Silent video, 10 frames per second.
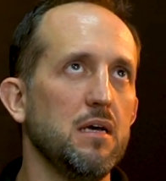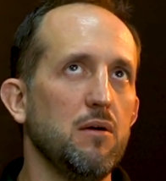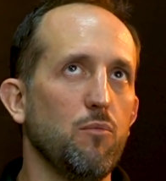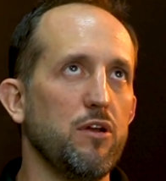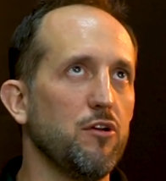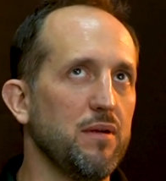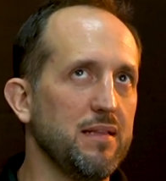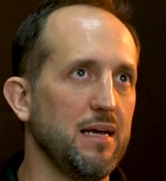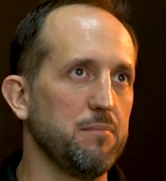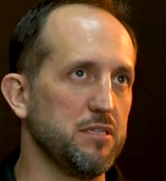when you're
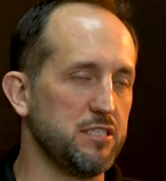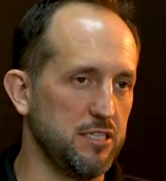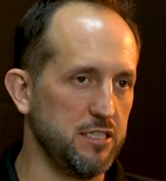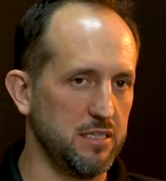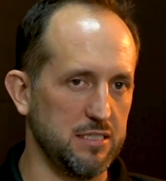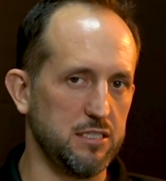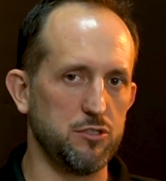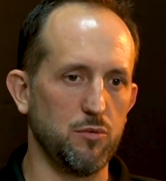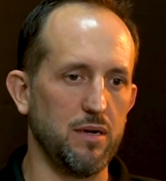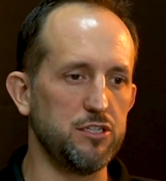in that position, that
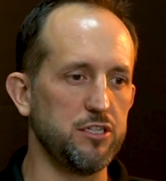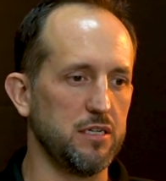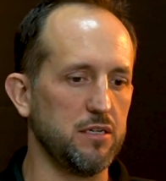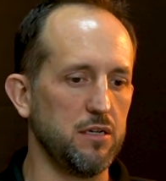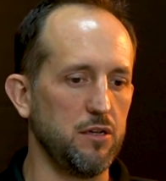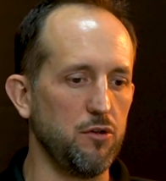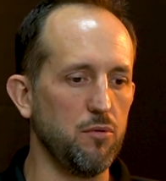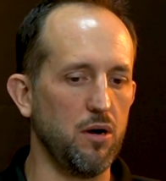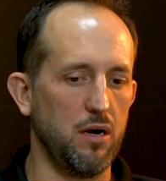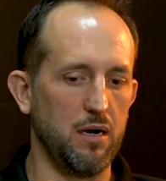situation,
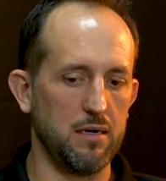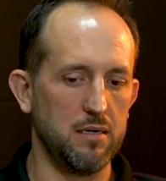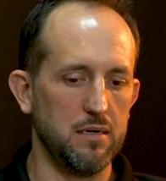you are,